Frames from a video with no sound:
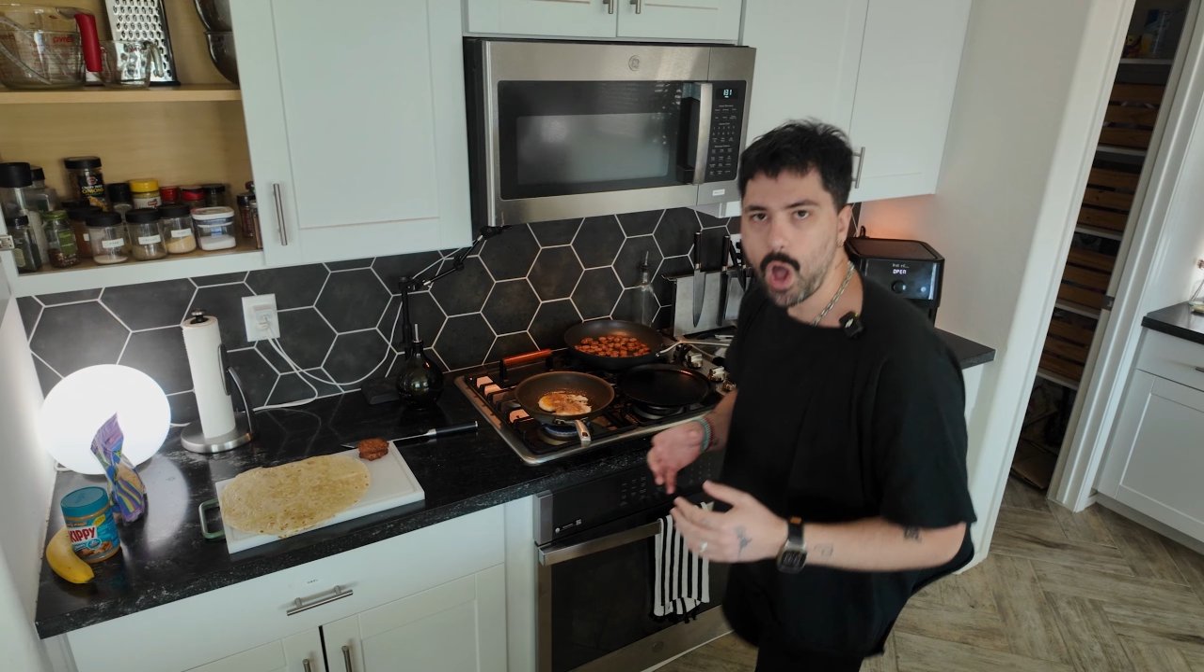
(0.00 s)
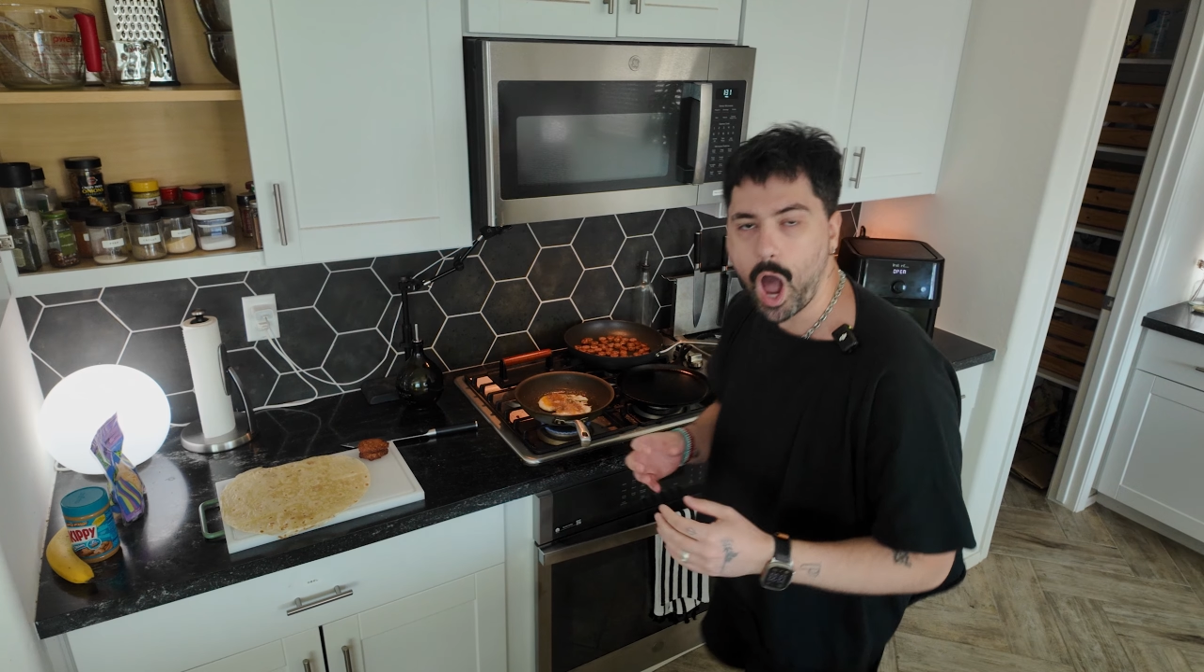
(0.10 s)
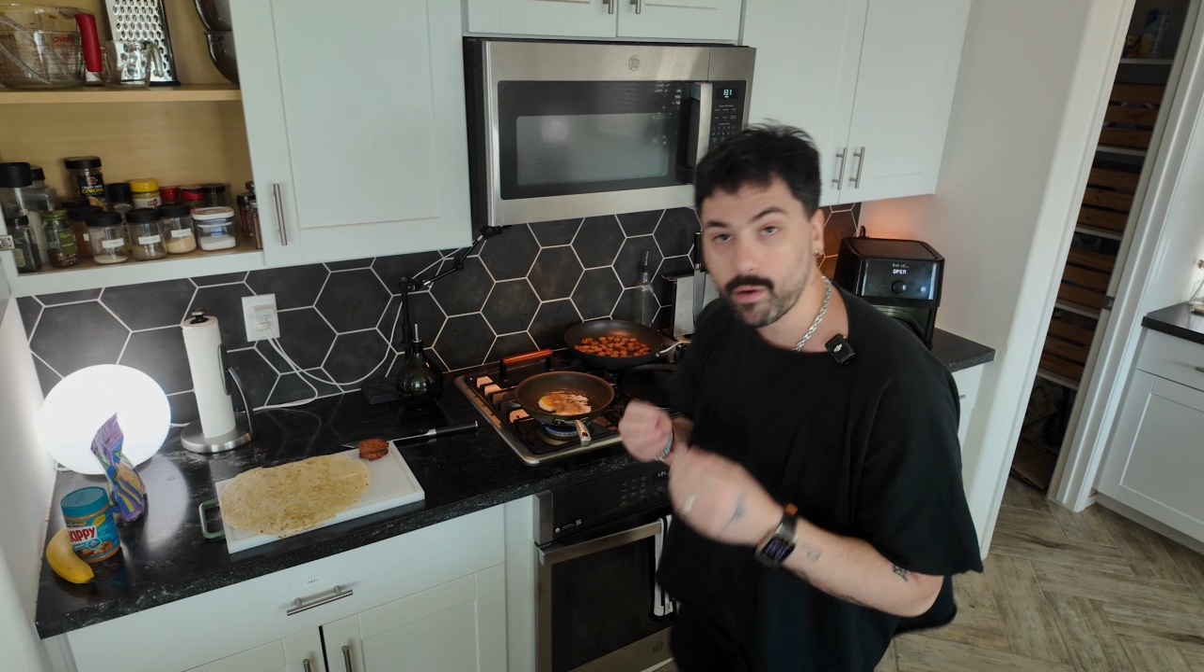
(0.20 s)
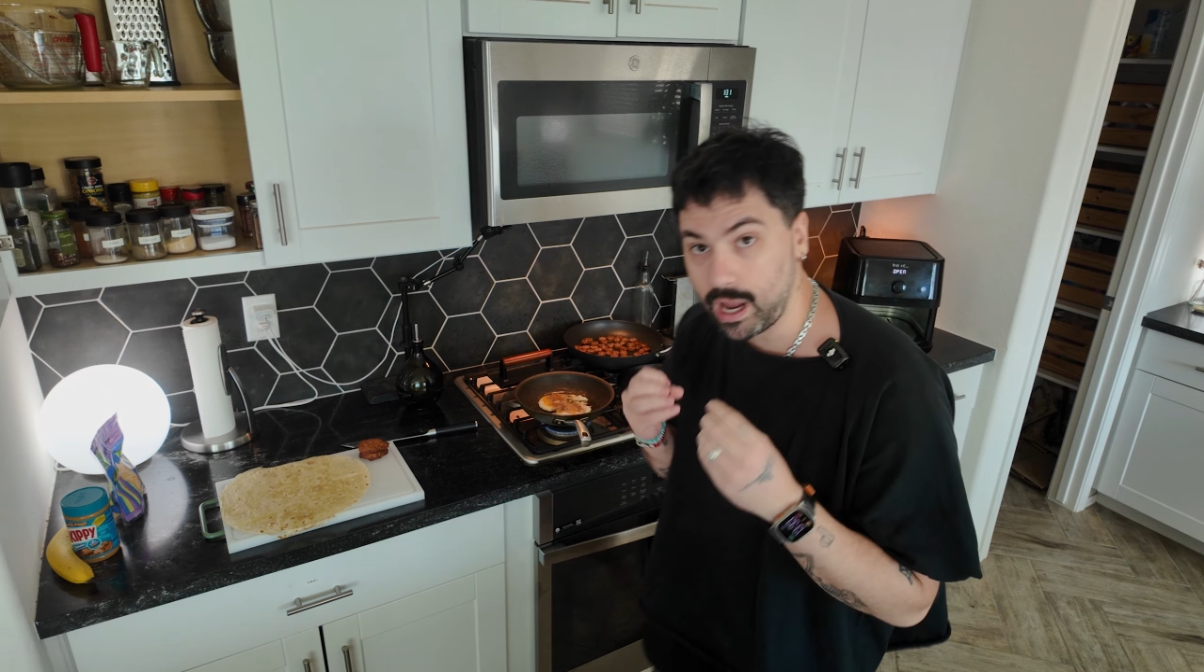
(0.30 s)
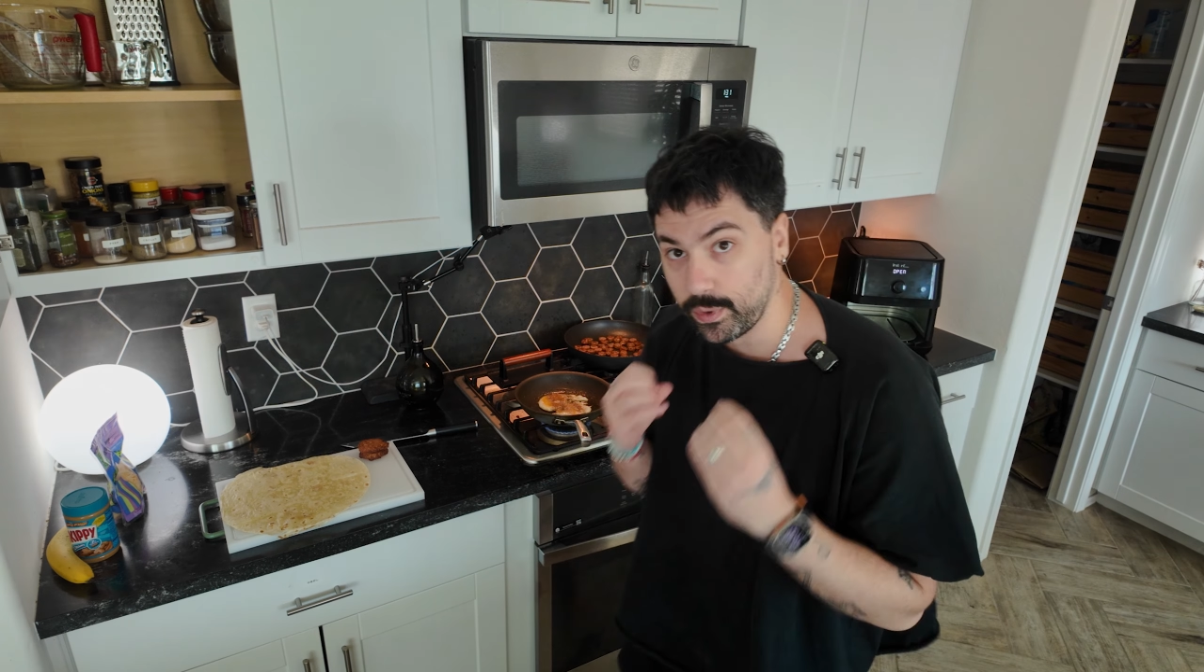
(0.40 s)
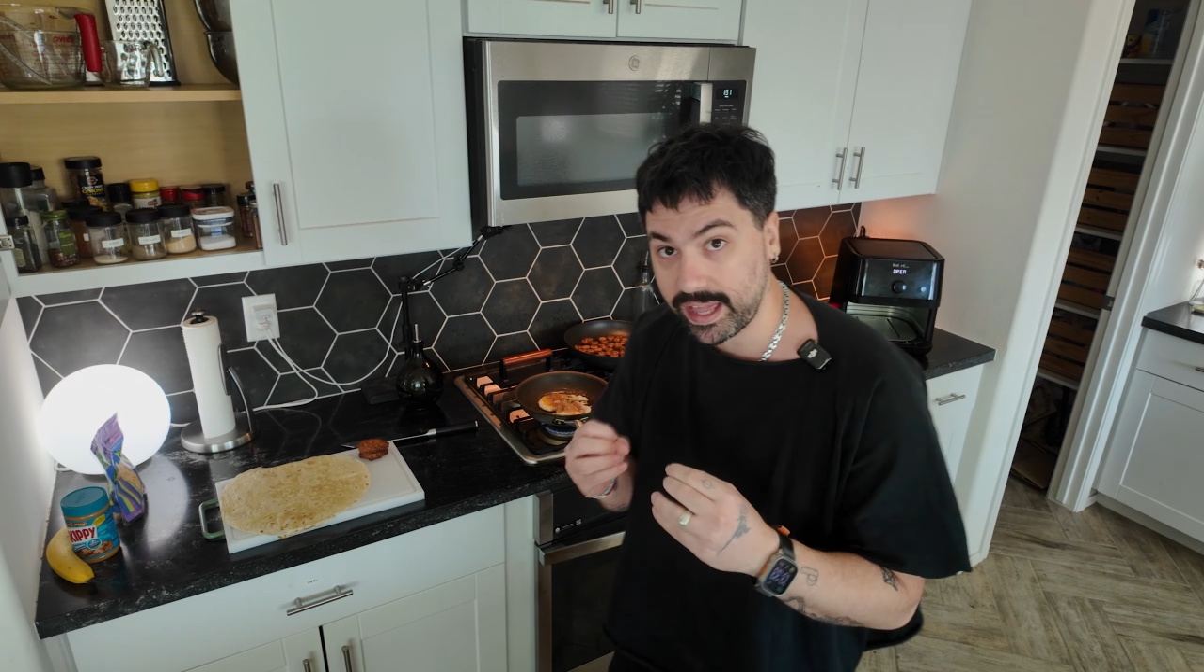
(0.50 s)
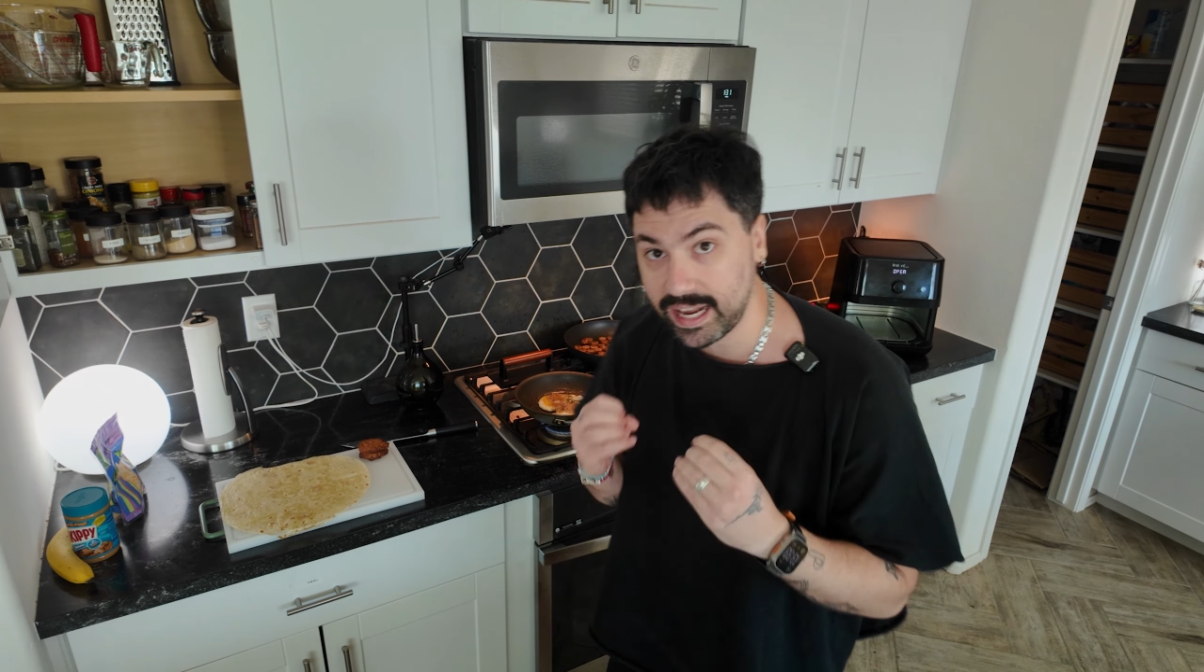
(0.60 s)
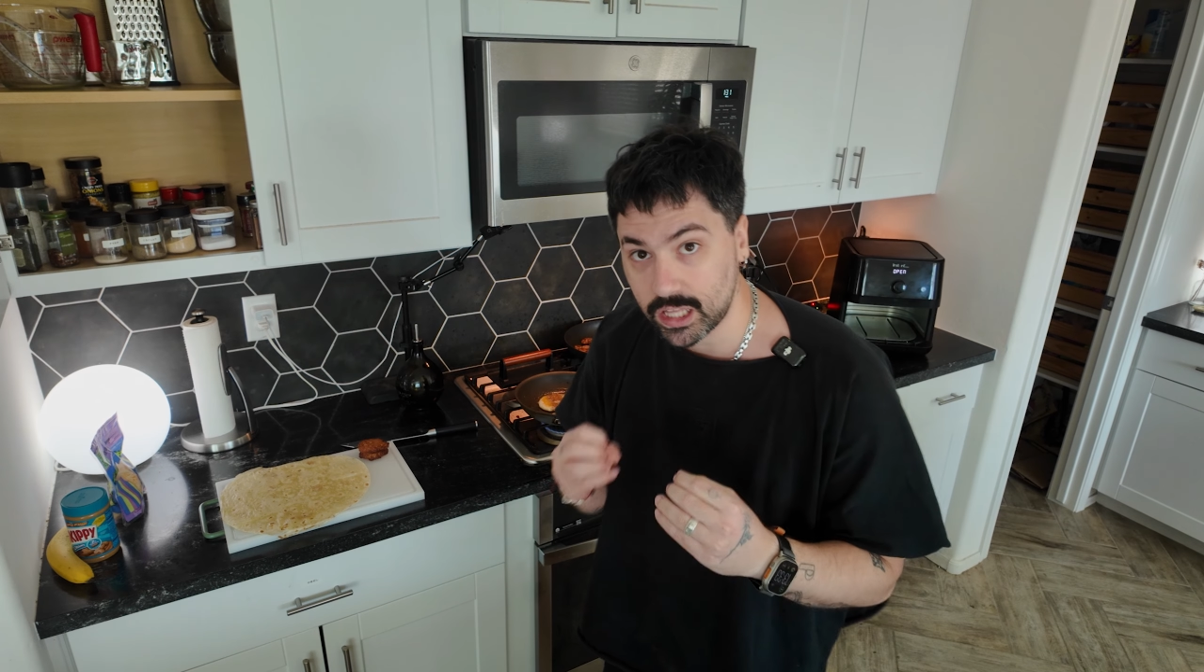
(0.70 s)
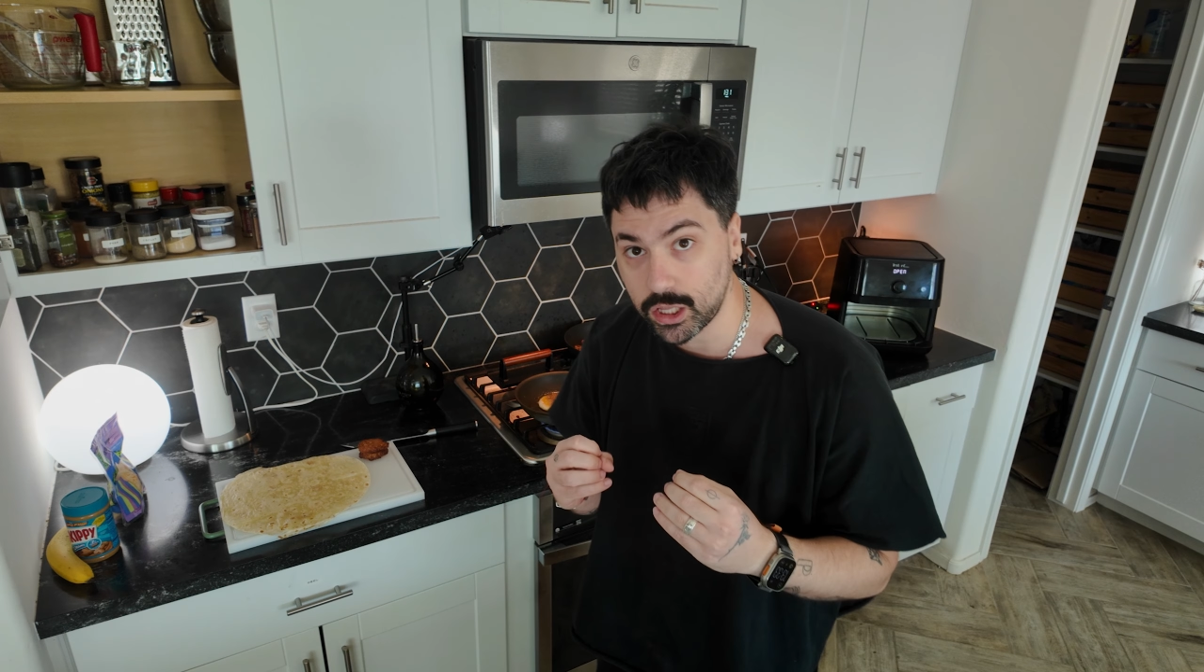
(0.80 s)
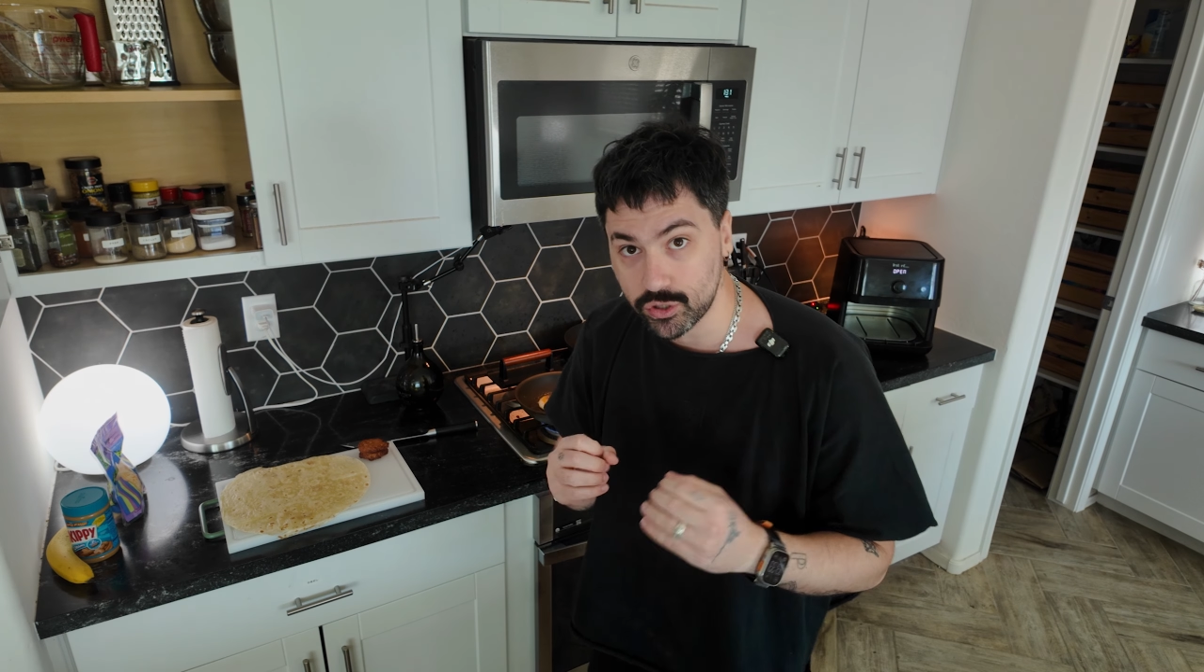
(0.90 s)
All right, we're
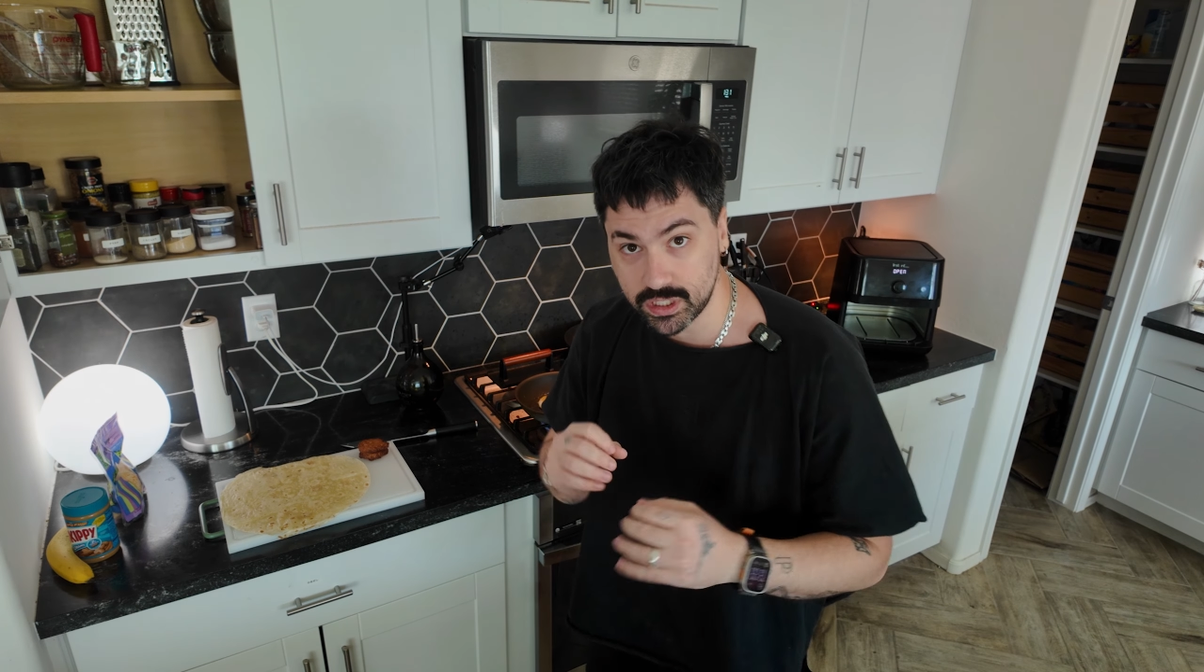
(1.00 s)
getting close